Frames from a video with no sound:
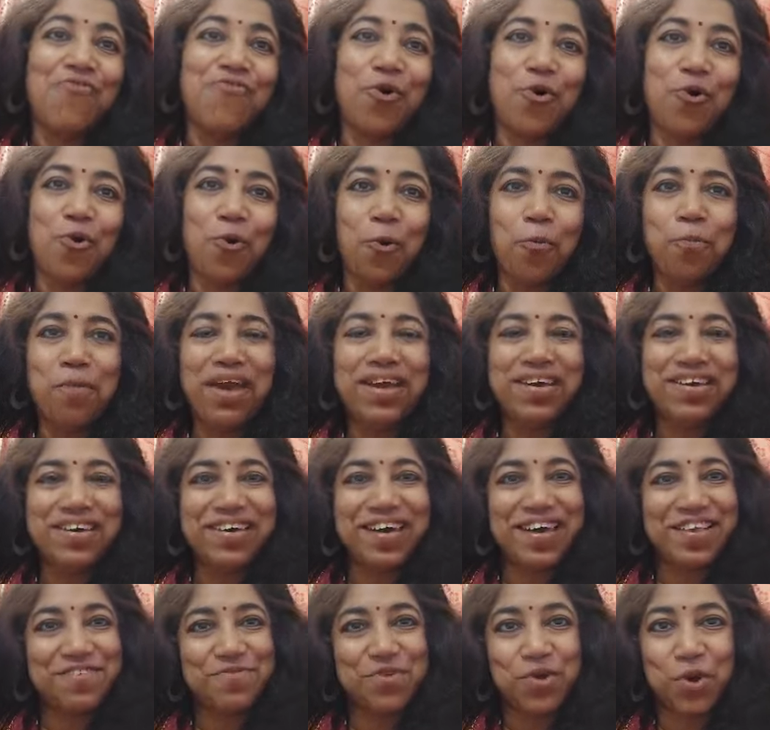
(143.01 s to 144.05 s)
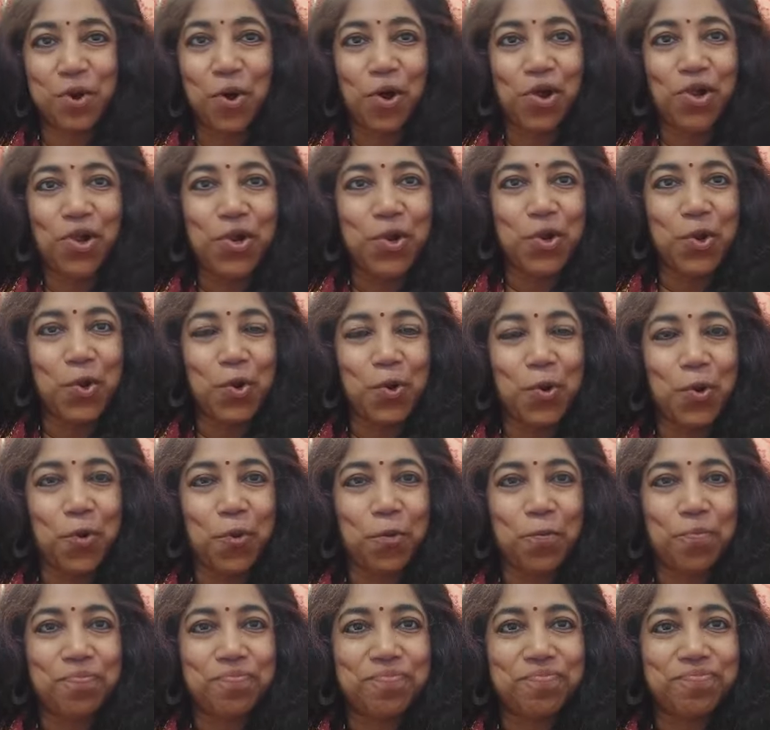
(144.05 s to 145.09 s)
For homemaking, as we all
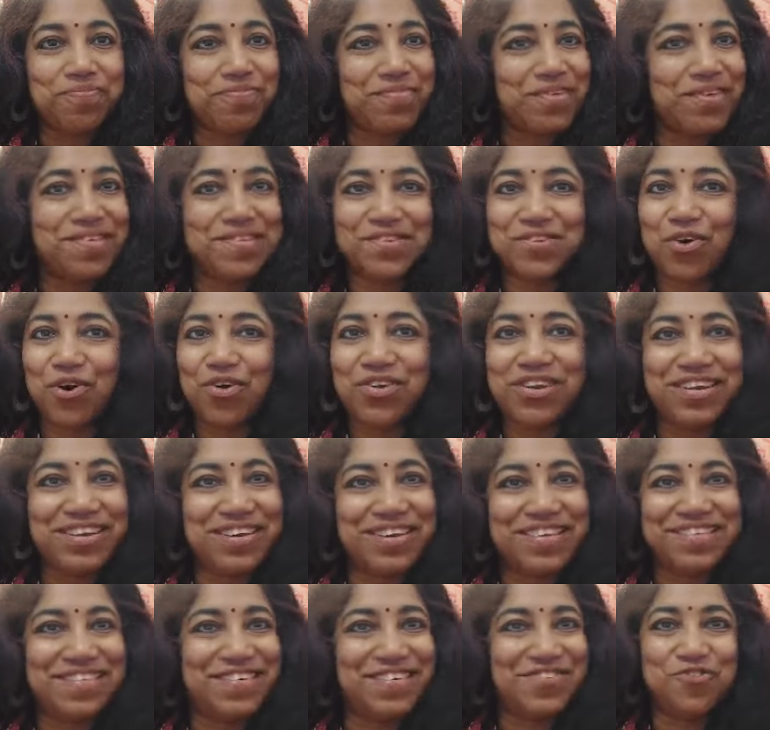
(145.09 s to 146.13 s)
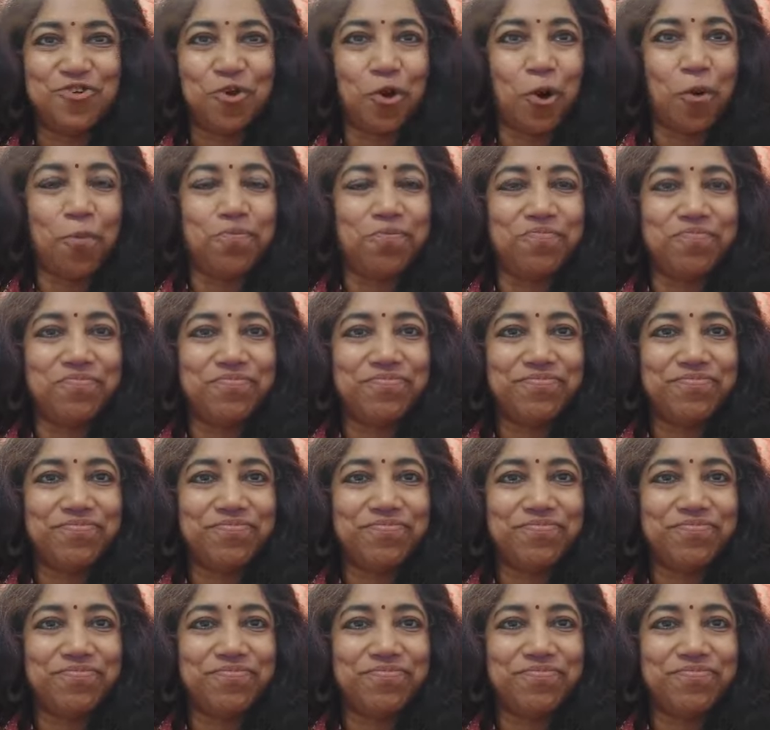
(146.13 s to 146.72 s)
know, is not an easy job.